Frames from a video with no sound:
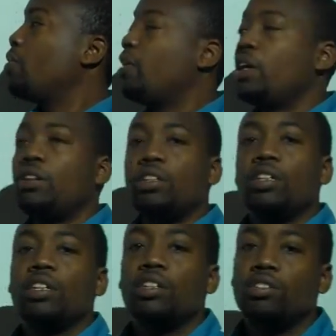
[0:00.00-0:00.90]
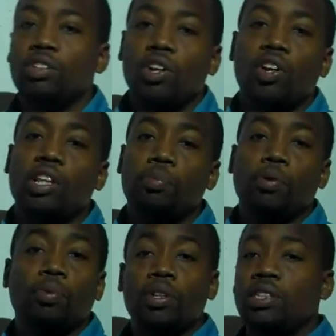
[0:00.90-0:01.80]
the way around. so I don't have to
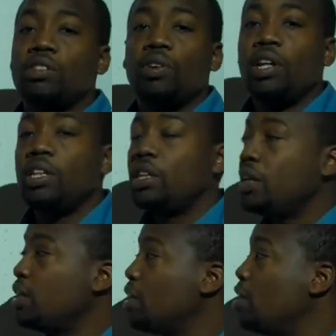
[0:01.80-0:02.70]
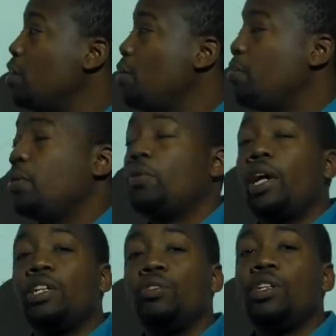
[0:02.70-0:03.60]
put parentheses around anything. But what
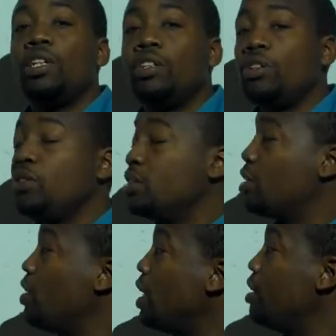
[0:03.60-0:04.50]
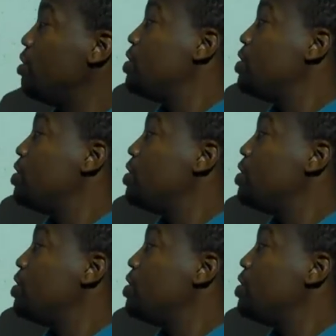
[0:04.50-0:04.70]
I do need to do is go ahead and